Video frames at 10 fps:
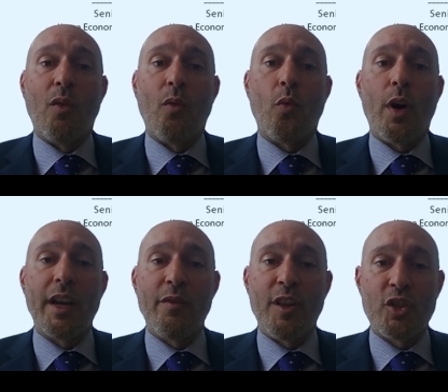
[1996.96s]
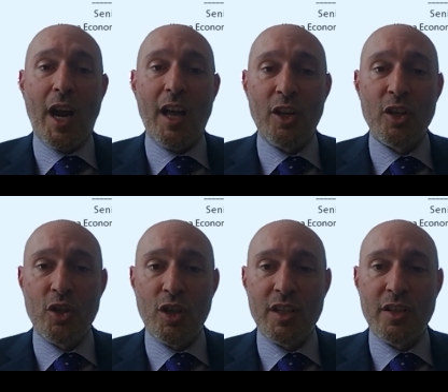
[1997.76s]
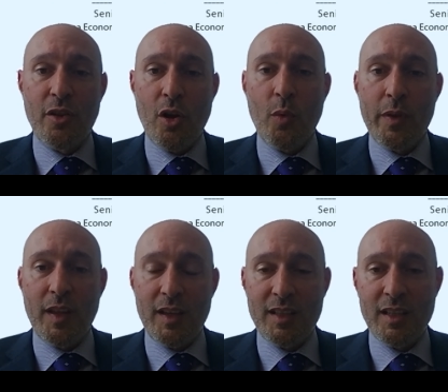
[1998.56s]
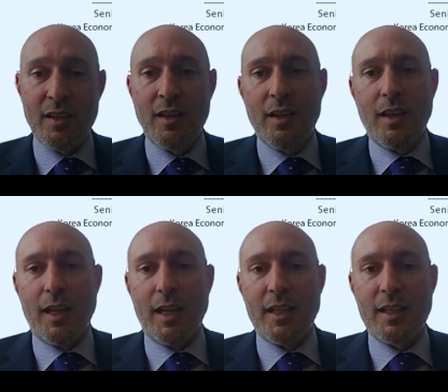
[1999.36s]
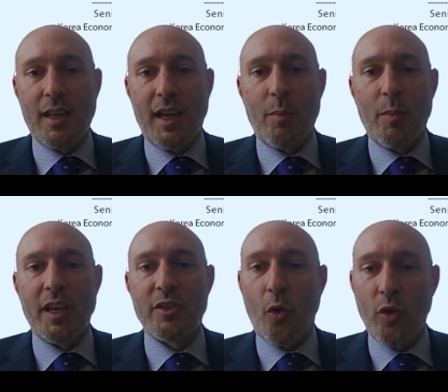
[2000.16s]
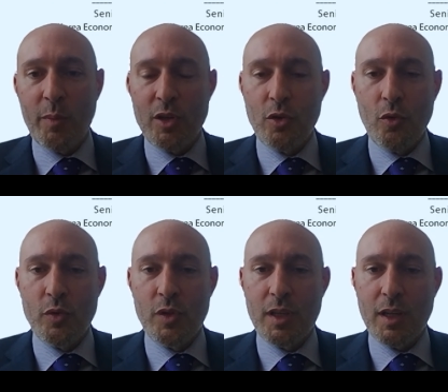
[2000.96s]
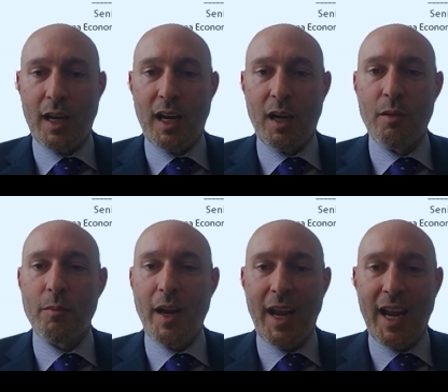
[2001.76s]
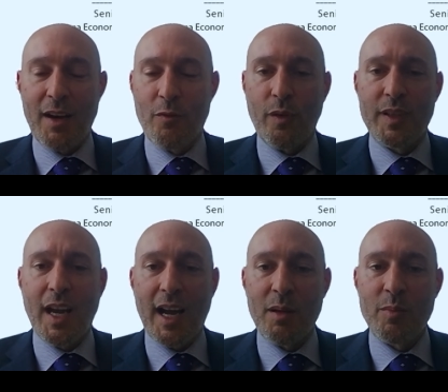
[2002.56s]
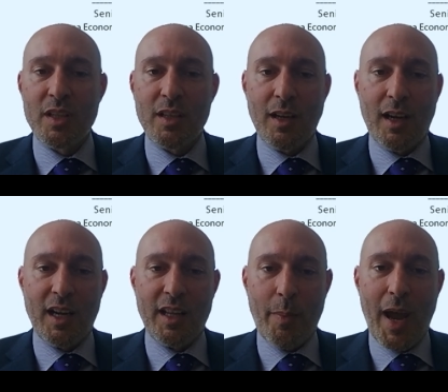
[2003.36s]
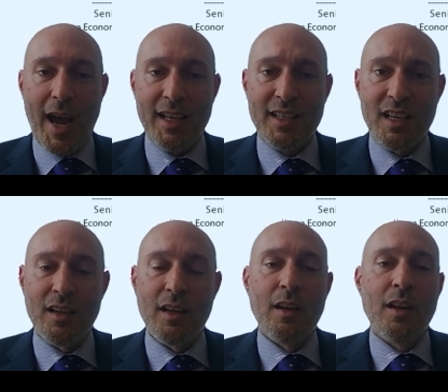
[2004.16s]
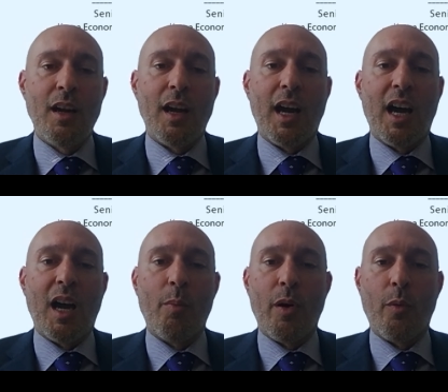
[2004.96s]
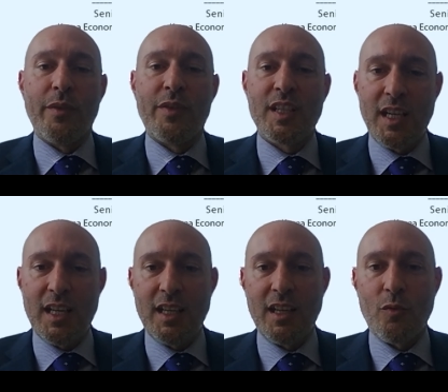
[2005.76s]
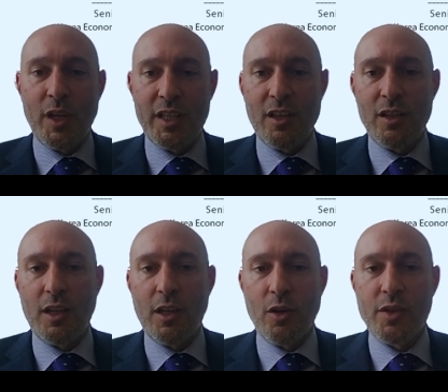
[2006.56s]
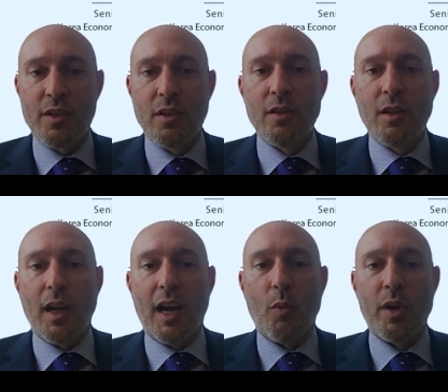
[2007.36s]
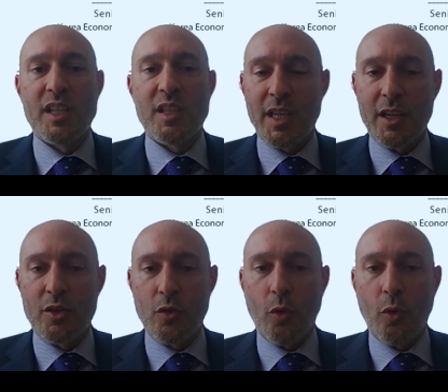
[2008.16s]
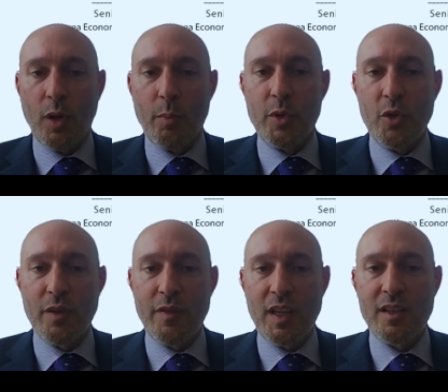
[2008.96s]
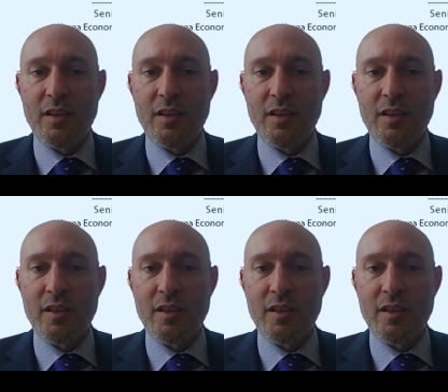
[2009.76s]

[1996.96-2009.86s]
One of the challenges, though, with this is it's only been used a handful of times in the past, but we've seen in recent years what is the potential abuse of this.